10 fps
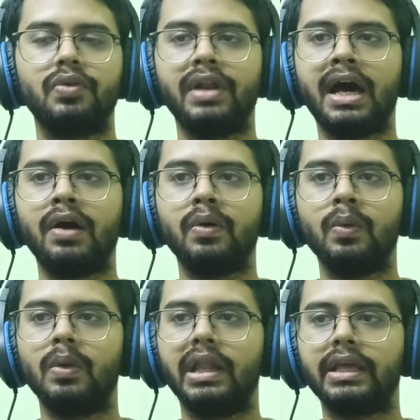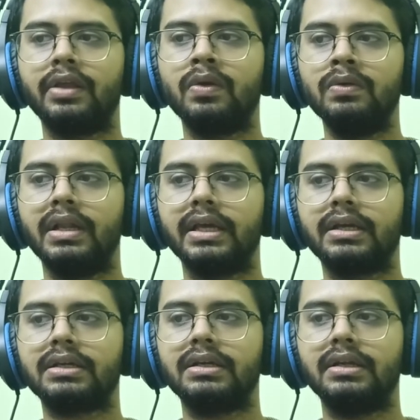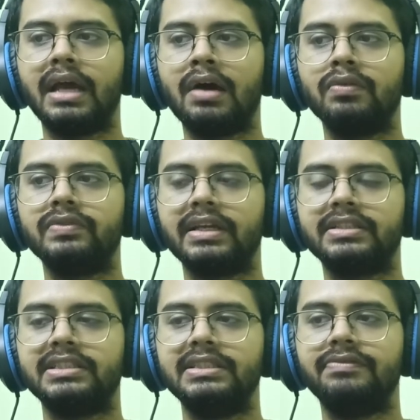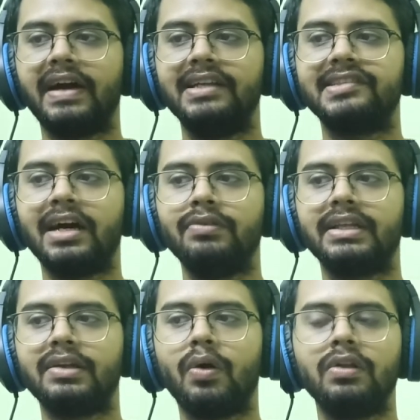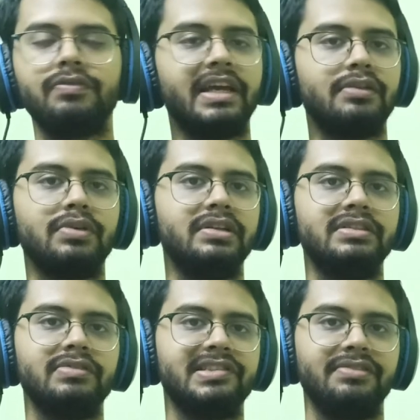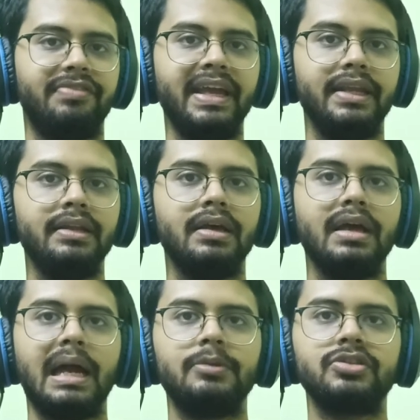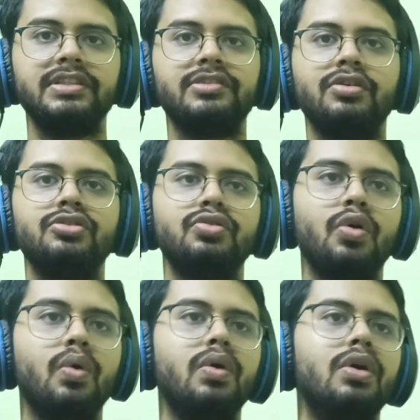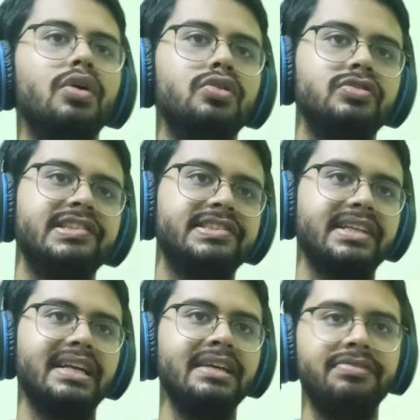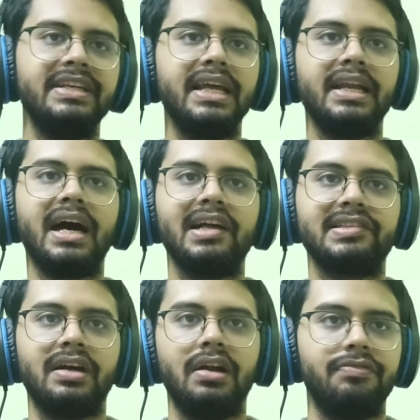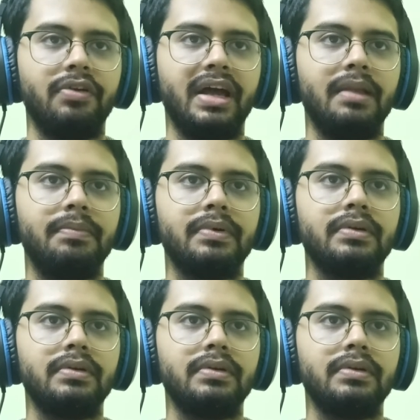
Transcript: So now, like, you know, like now that she finds out that all of that was in vain, I'm sure he's going to go to Sister Ivry and ask her for help.